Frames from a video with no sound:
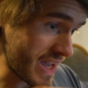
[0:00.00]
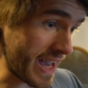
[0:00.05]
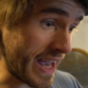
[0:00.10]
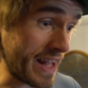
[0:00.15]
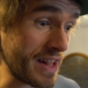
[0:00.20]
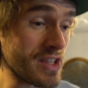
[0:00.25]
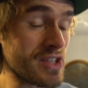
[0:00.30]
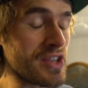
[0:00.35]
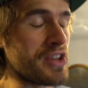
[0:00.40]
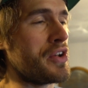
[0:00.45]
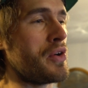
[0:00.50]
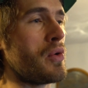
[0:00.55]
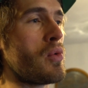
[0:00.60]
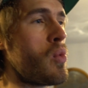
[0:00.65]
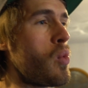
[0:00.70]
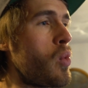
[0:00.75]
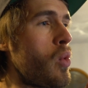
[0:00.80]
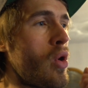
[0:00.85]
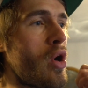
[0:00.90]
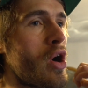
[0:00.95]
into
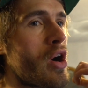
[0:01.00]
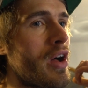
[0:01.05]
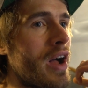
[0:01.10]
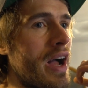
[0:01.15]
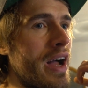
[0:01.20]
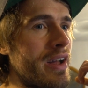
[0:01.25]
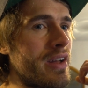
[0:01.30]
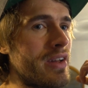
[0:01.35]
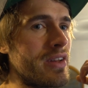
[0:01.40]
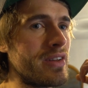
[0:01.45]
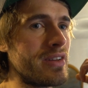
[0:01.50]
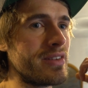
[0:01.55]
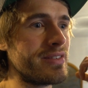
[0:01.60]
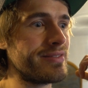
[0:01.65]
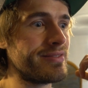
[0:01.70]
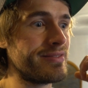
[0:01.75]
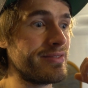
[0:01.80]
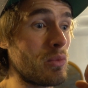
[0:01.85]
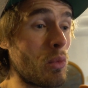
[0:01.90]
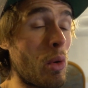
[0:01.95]
what
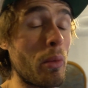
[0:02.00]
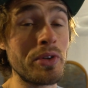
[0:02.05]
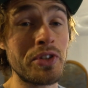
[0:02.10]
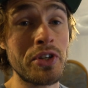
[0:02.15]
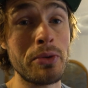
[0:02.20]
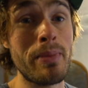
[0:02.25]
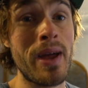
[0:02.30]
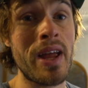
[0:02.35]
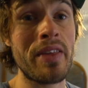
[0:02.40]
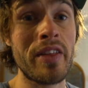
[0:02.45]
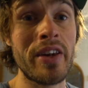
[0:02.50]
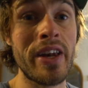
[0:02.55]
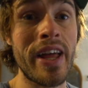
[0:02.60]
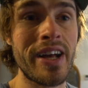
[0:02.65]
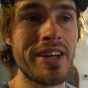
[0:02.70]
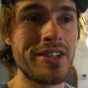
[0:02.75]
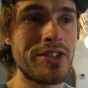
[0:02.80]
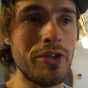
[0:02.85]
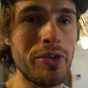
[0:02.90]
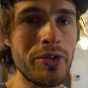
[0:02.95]
we should make the
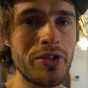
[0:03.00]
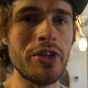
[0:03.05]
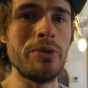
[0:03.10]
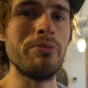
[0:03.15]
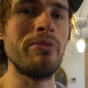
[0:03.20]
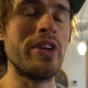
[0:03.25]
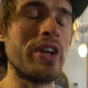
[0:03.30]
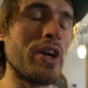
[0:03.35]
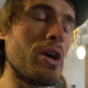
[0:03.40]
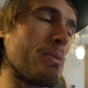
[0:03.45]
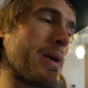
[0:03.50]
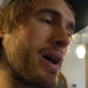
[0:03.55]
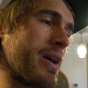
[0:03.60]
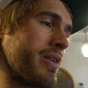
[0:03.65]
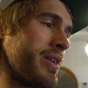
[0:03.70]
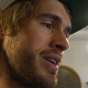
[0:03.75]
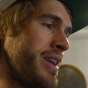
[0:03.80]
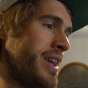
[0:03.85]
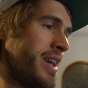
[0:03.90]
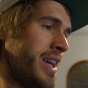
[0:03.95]
next YouTube video
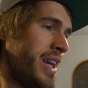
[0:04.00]
about.